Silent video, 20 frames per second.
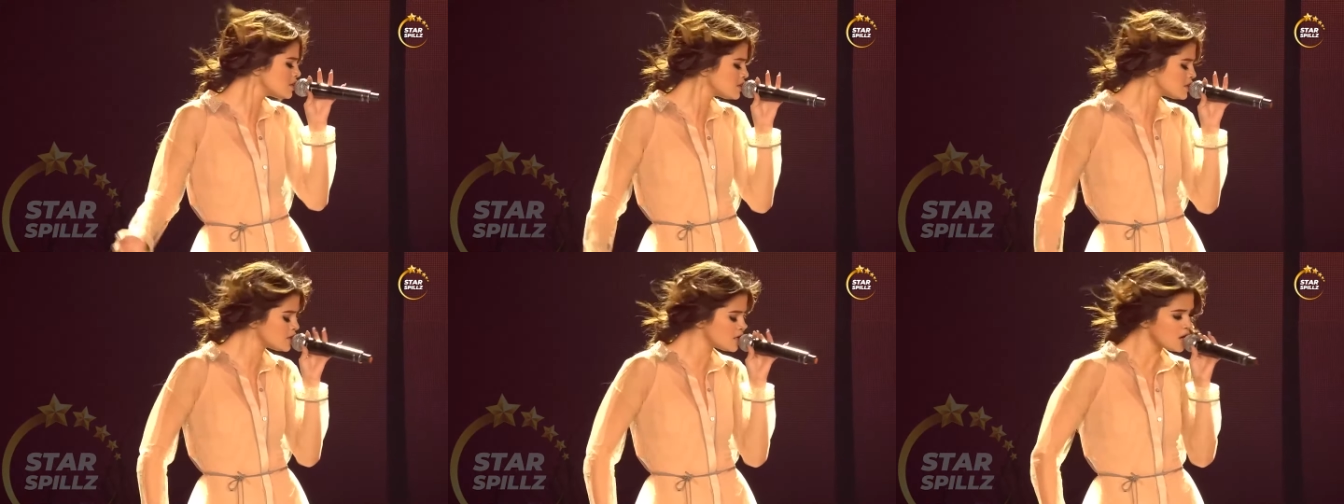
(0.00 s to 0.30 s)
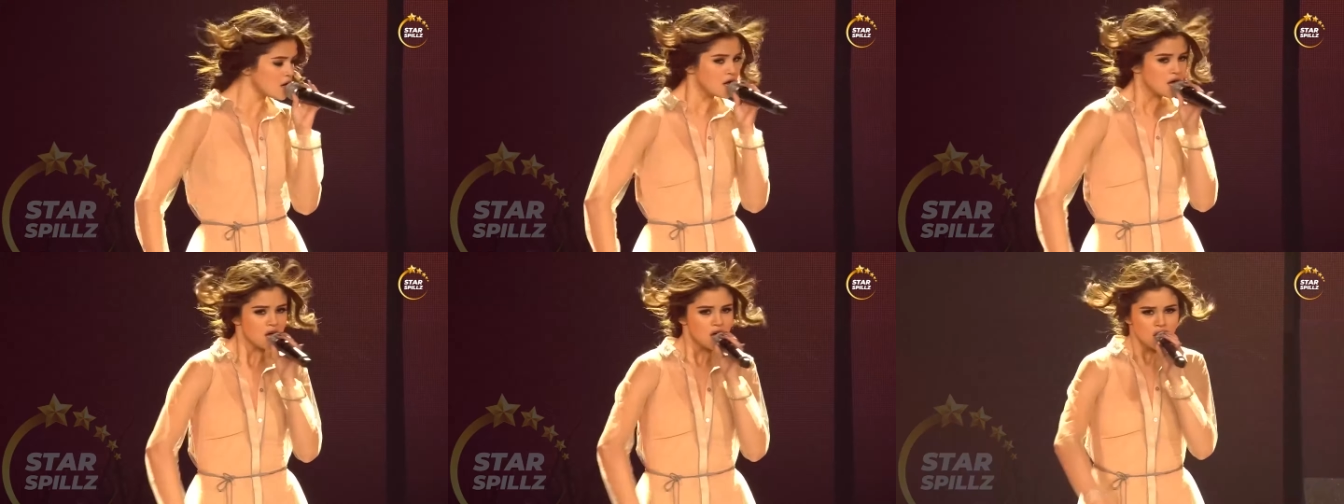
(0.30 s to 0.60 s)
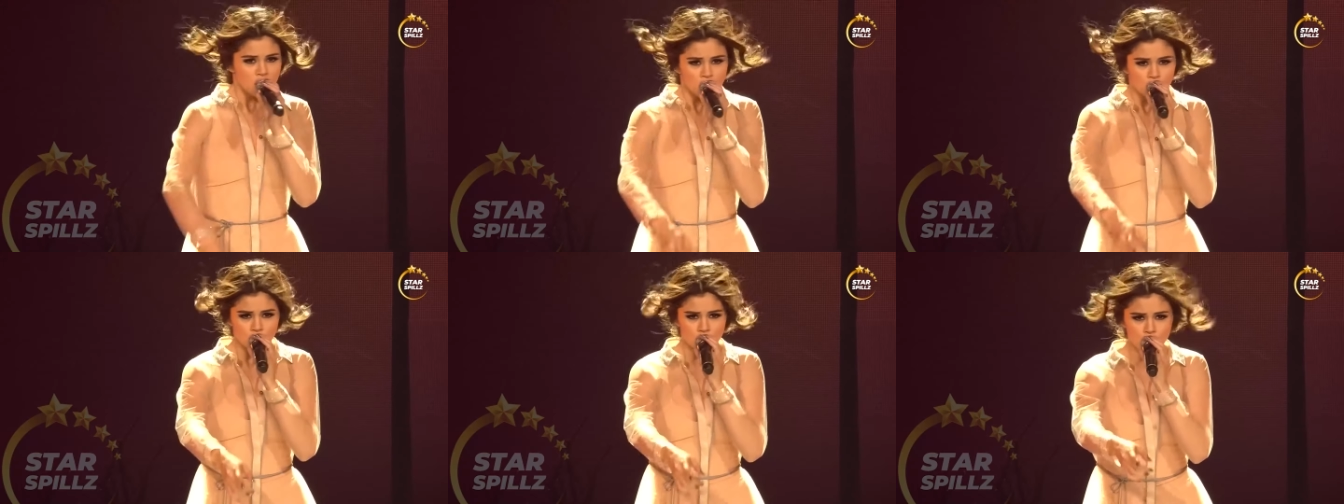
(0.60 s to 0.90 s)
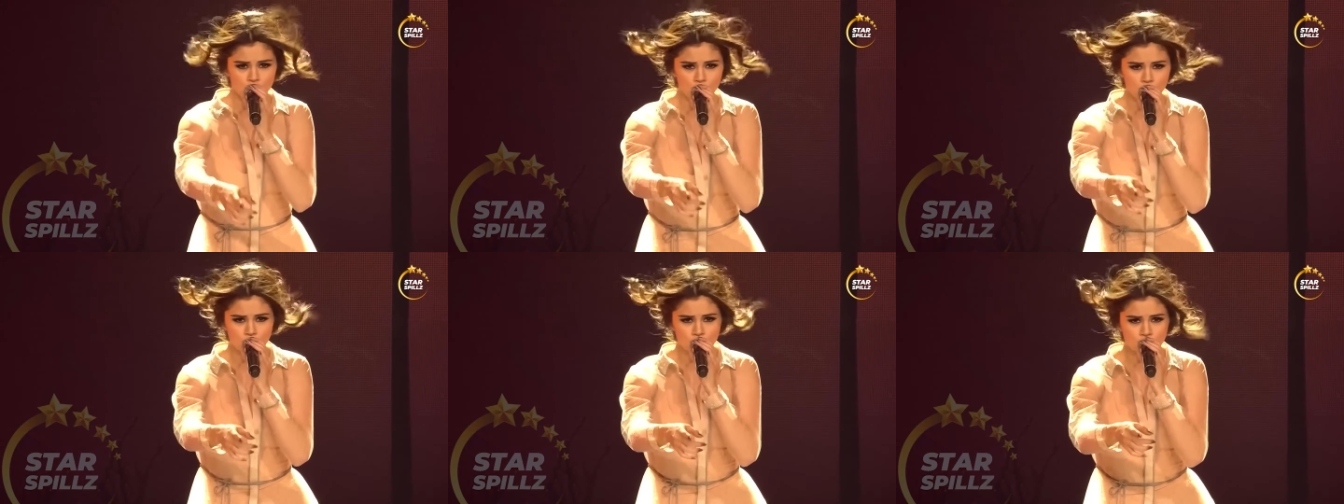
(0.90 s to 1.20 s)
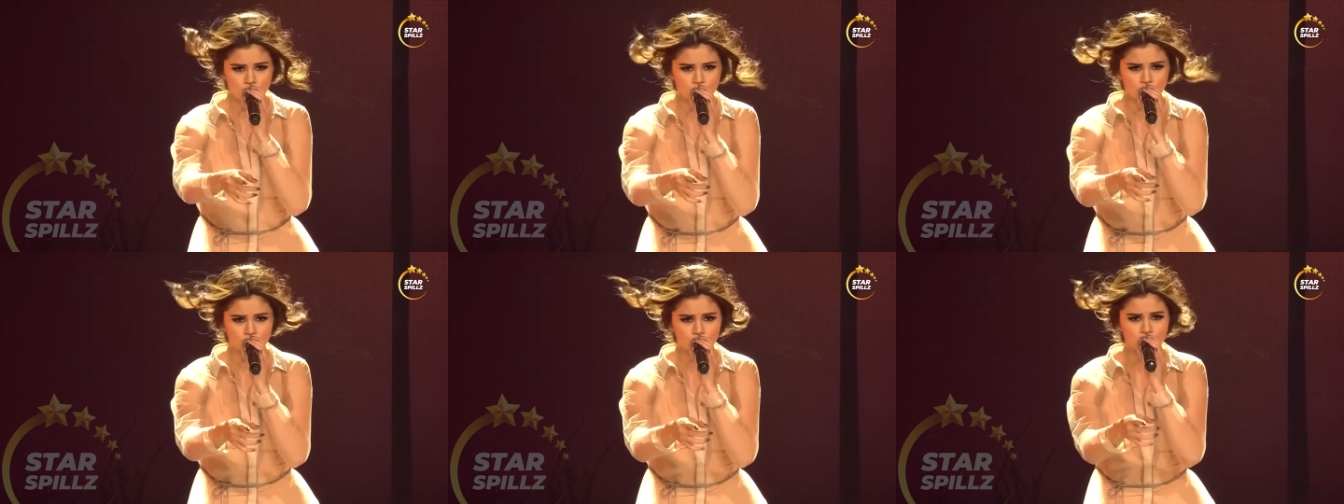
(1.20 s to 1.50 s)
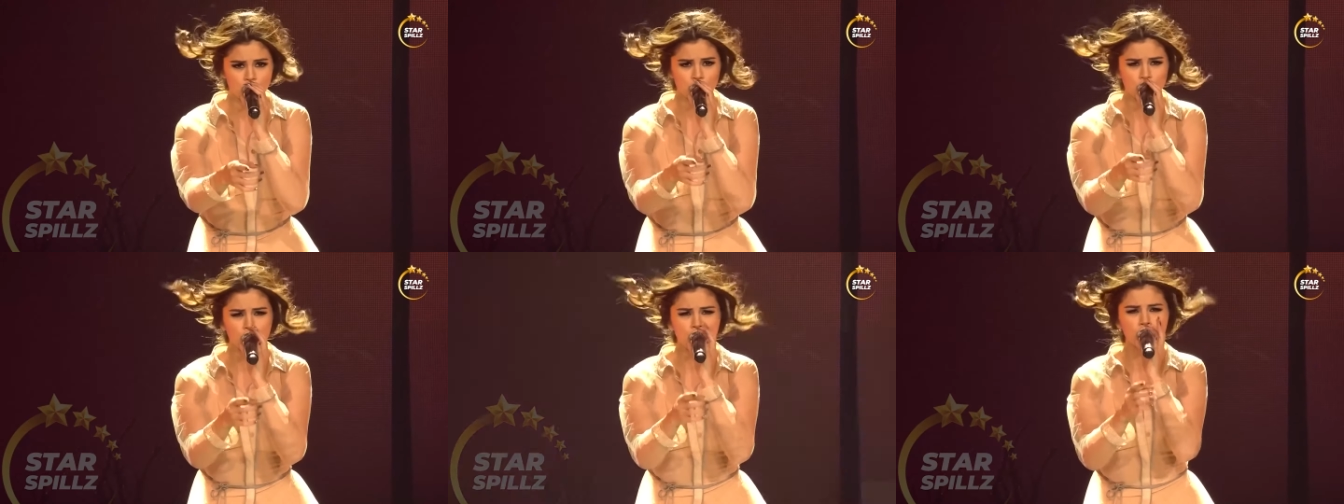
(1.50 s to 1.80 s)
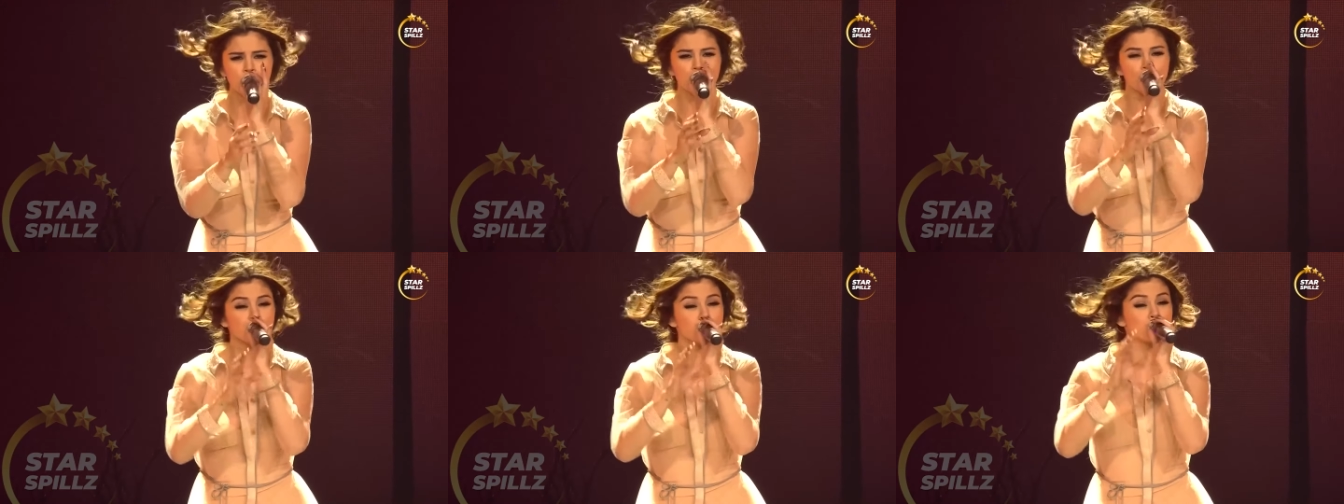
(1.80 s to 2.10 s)
as fans shipped them, they were
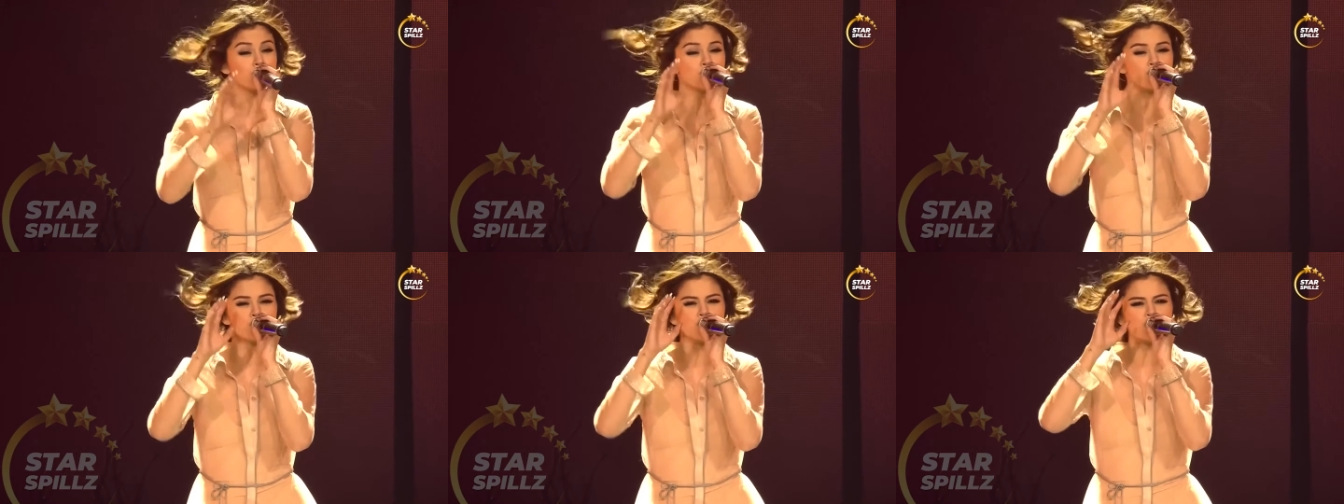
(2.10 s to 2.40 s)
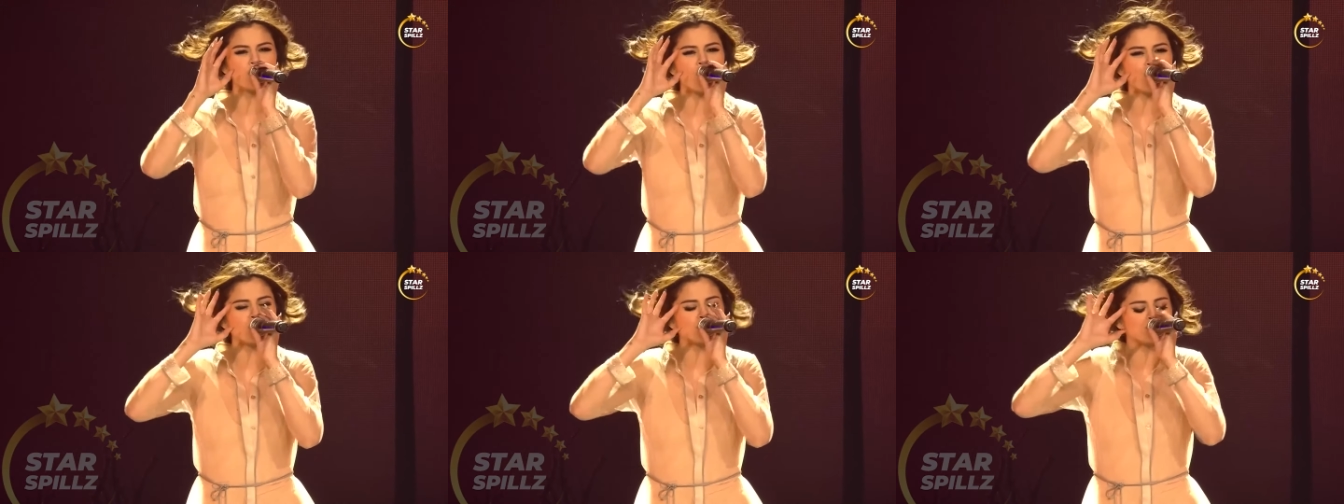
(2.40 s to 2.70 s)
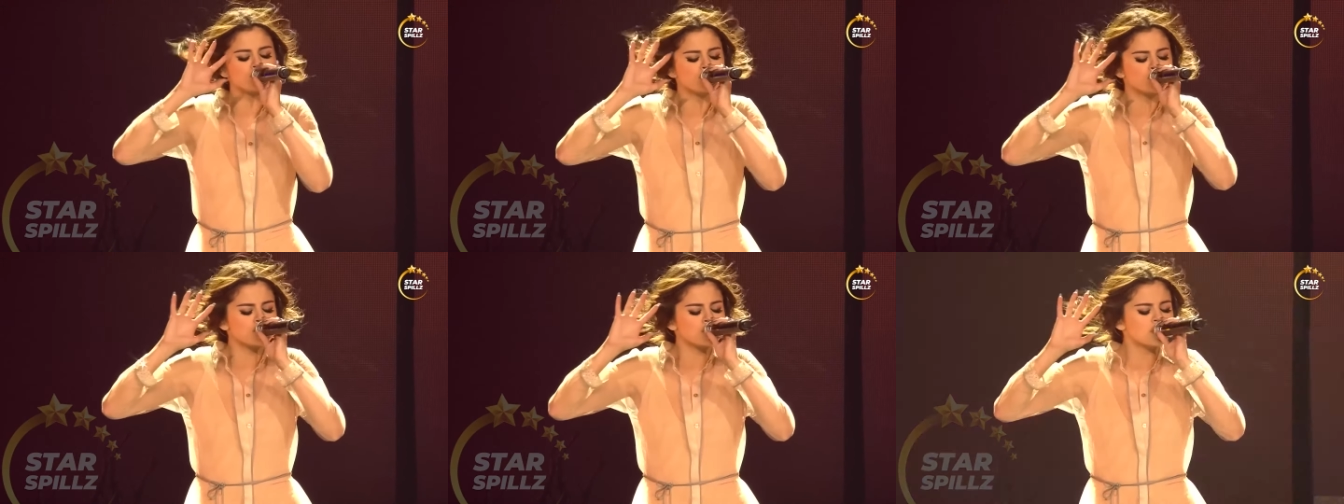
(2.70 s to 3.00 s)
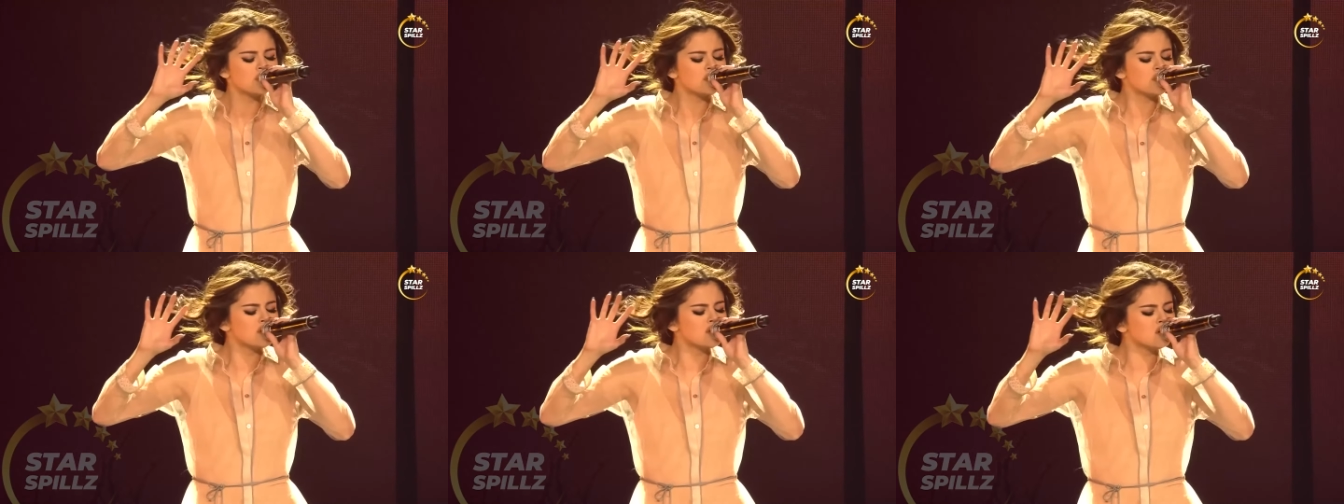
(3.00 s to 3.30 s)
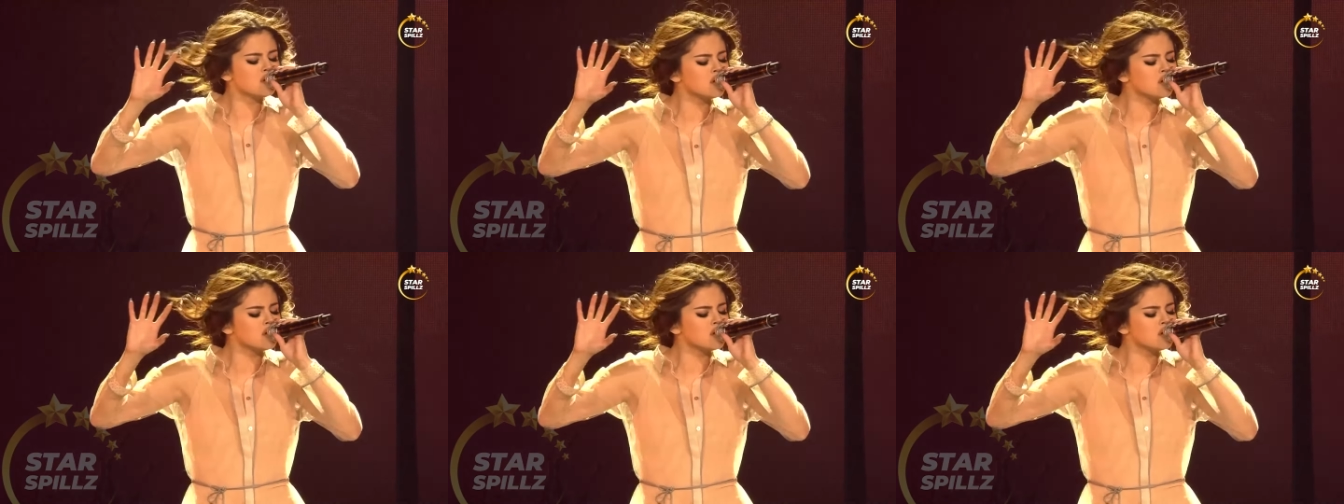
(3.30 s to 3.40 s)
kinda toxic for each other,